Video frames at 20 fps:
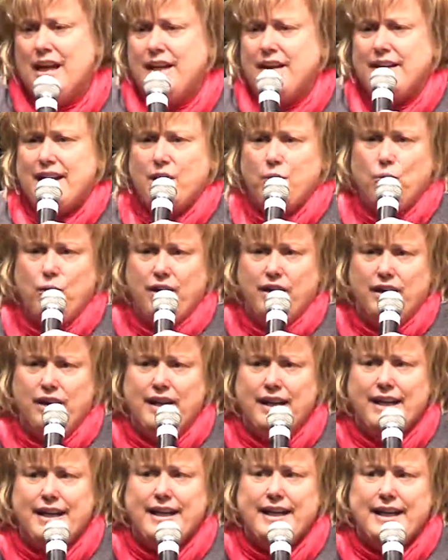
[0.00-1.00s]
Now, what
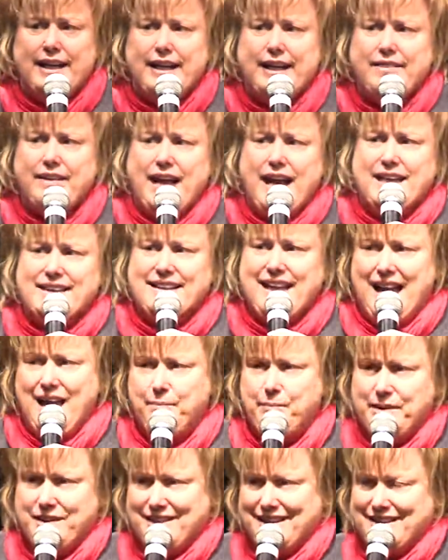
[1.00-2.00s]
has
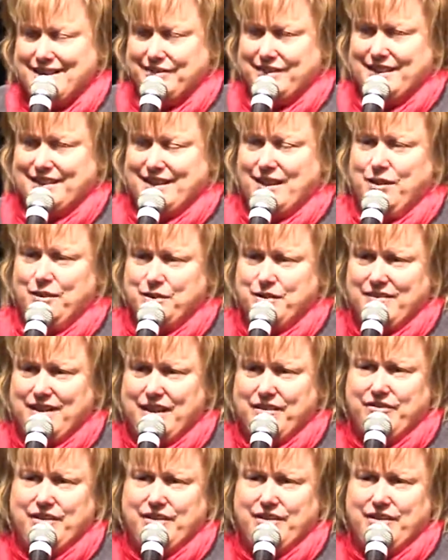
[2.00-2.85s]
happened as a result of that